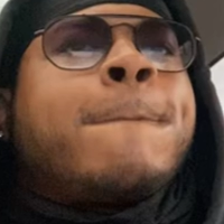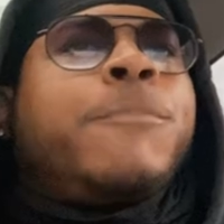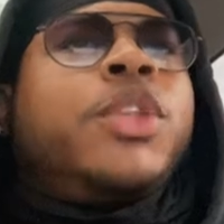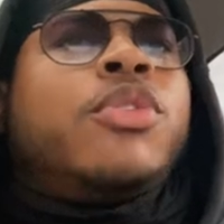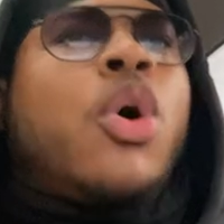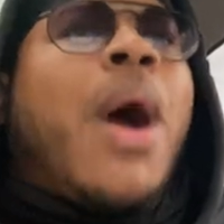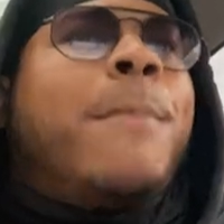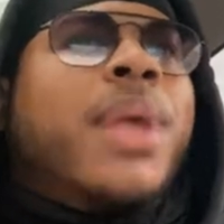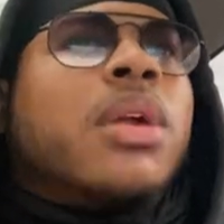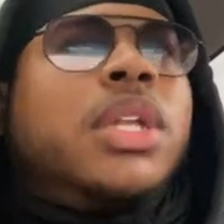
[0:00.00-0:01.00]
You know, I
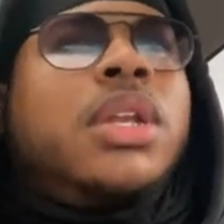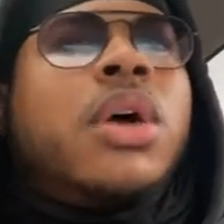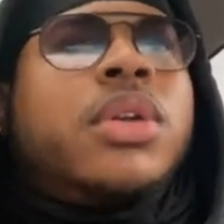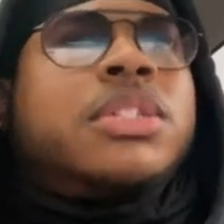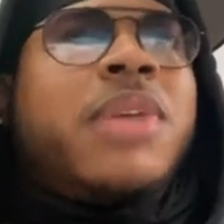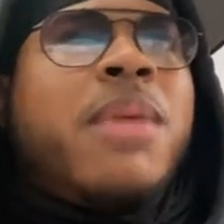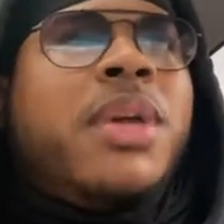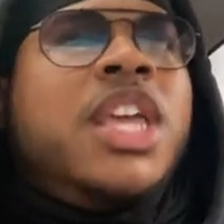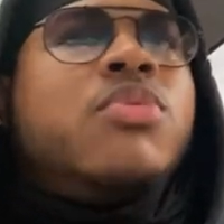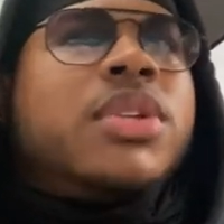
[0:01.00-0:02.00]
barely know this man,
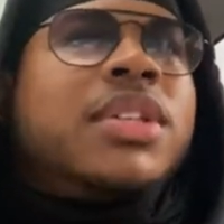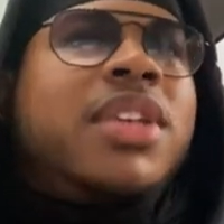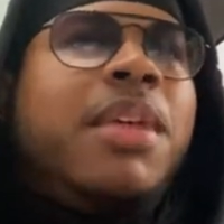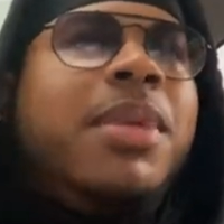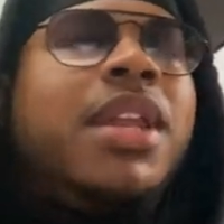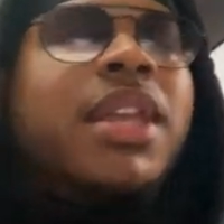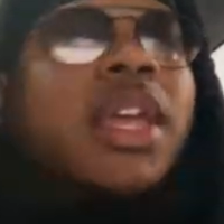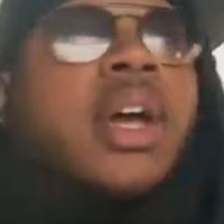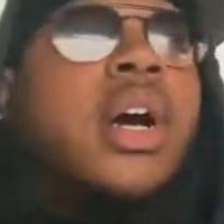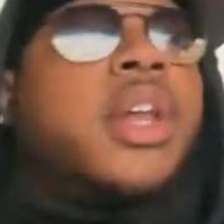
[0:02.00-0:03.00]
but he want to take me to
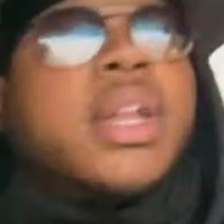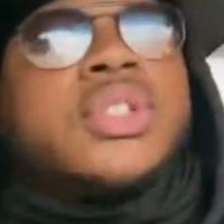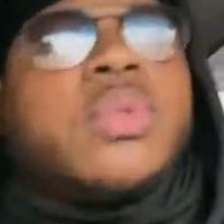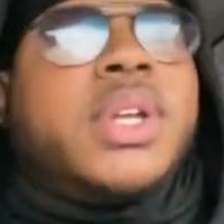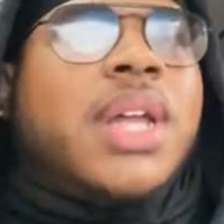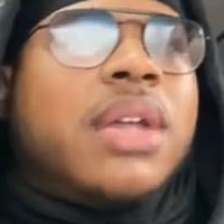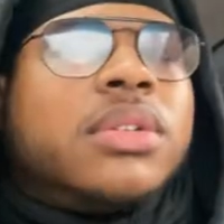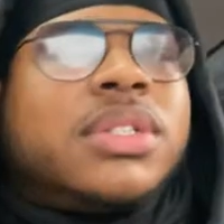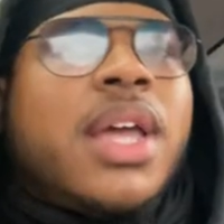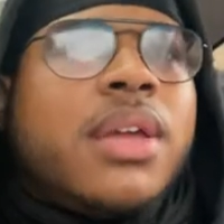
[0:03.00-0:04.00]
get
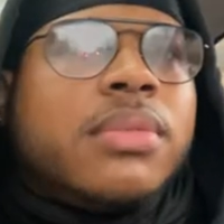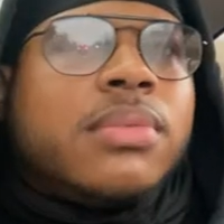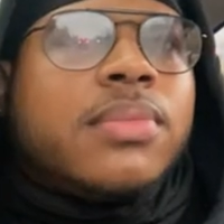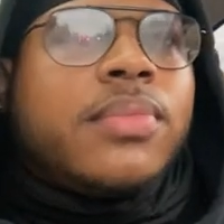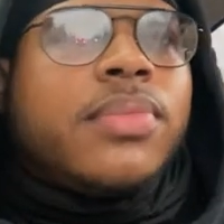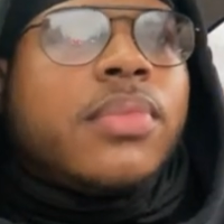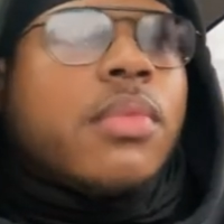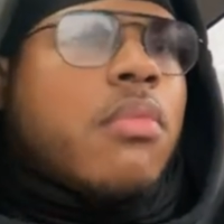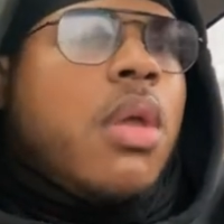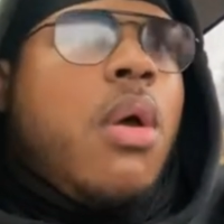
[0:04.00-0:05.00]
$120 steak.
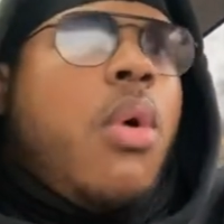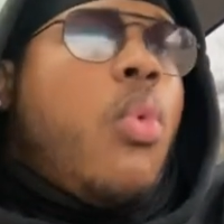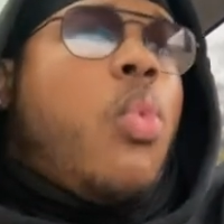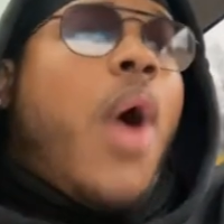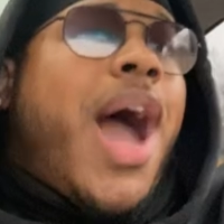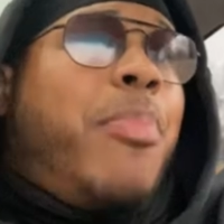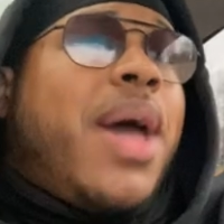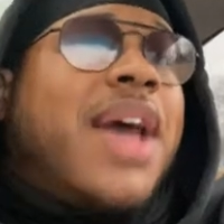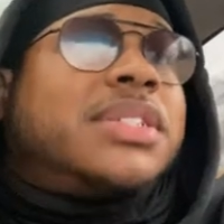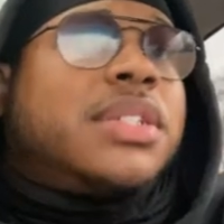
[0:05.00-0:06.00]
Why
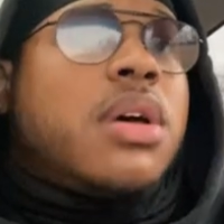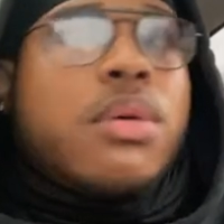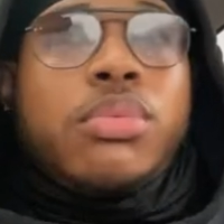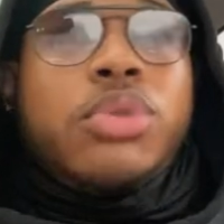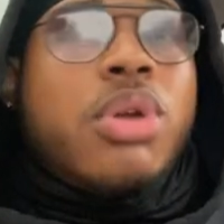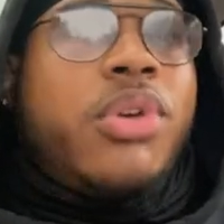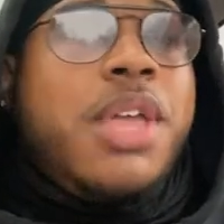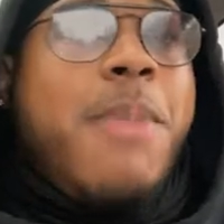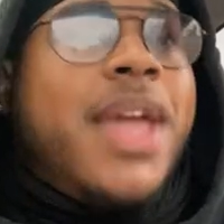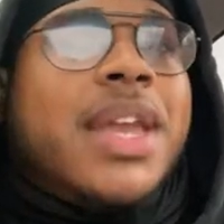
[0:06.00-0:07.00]
pass it up? You know,
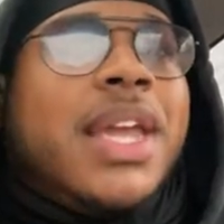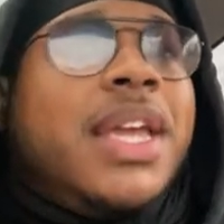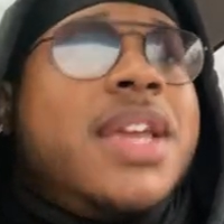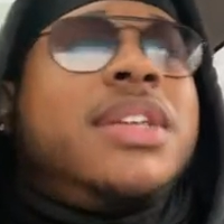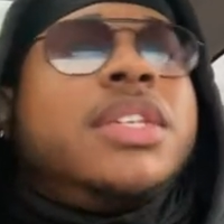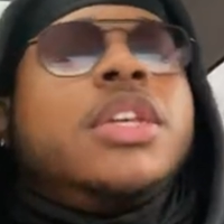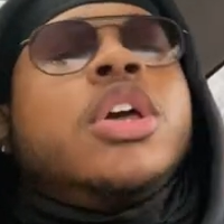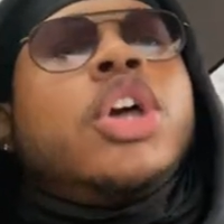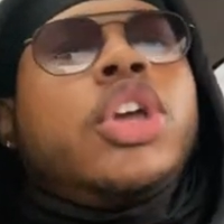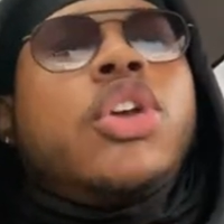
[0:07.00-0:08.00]
he making it easy.
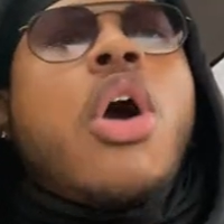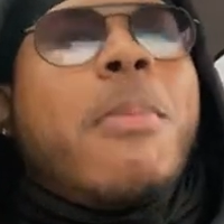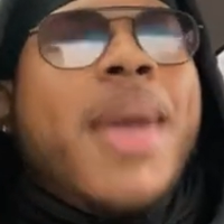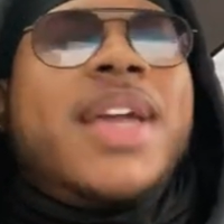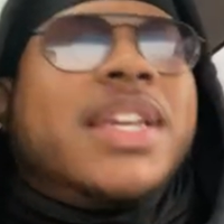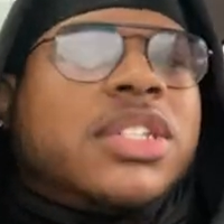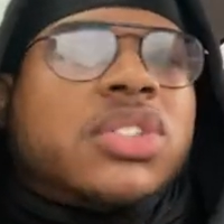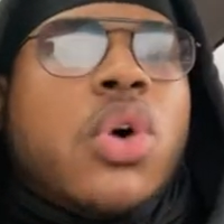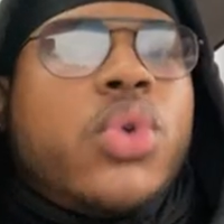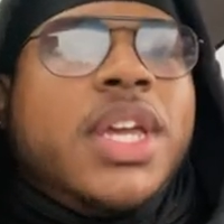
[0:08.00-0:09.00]
Y'all make it
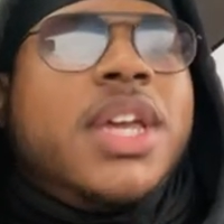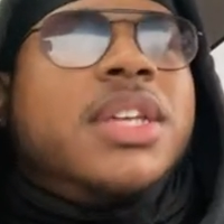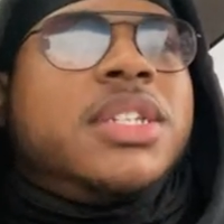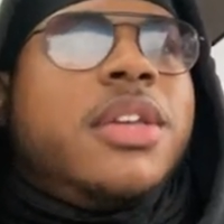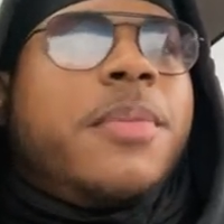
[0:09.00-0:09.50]
so easy